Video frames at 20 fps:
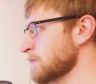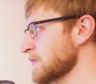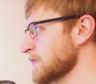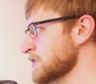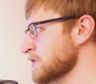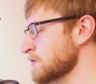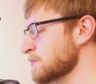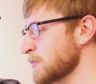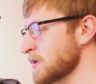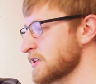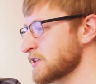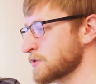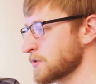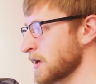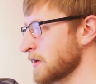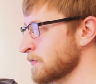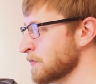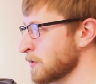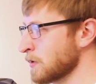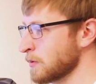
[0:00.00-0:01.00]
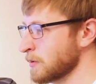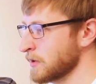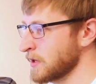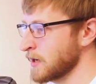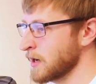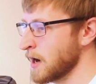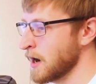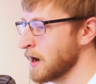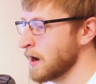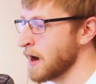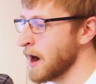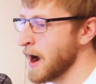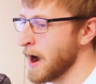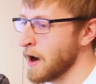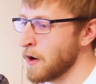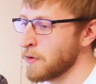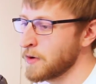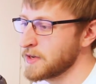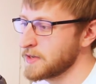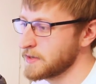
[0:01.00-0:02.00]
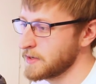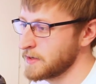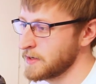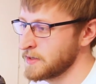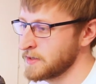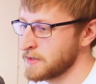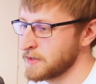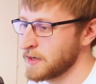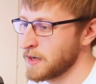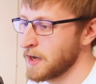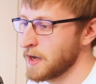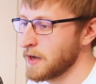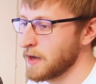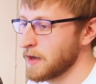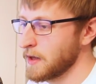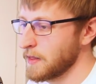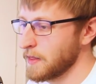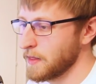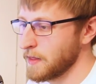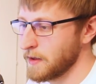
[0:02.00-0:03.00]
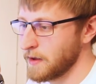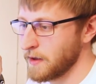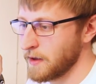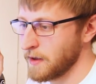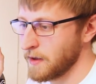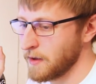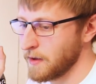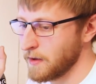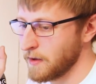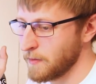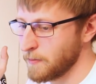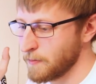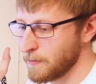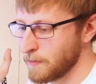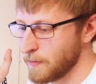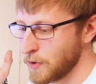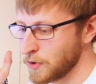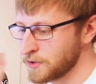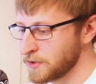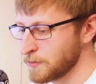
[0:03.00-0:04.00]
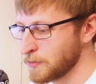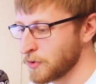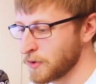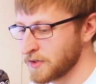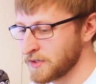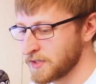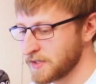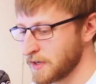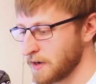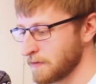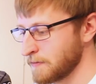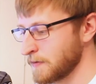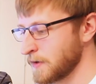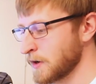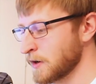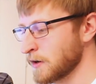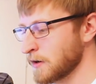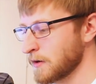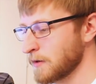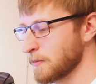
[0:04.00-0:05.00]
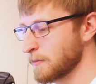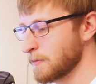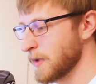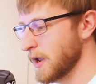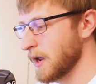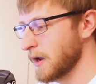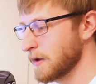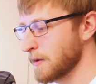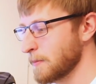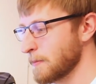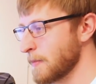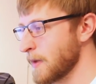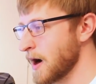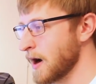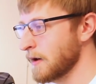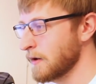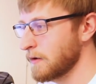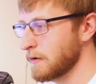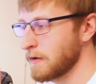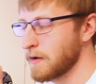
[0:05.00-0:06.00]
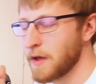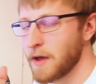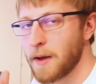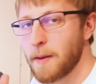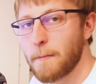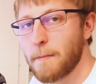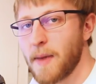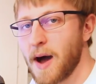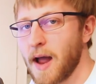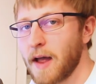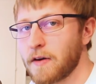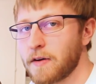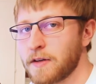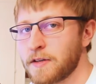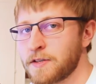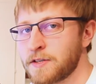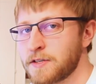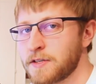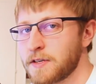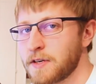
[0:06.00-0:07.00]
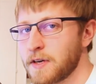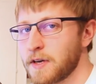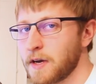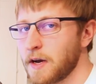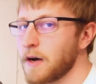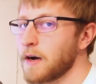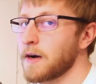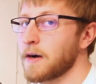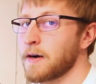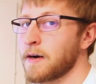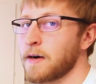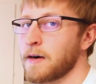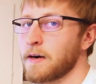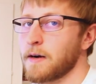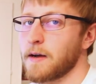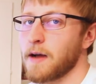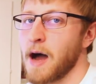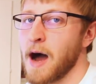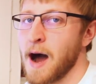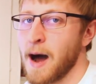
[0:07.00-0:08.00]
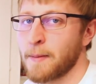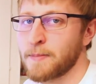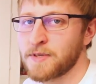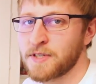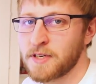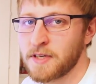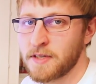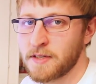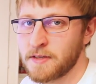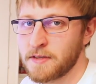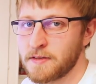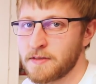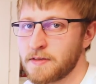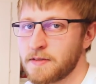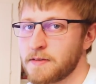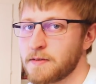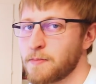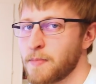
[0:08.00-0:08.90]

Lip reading: Just be straightforward with the car. I always list the most important stuff: year, make, model, mileage, options,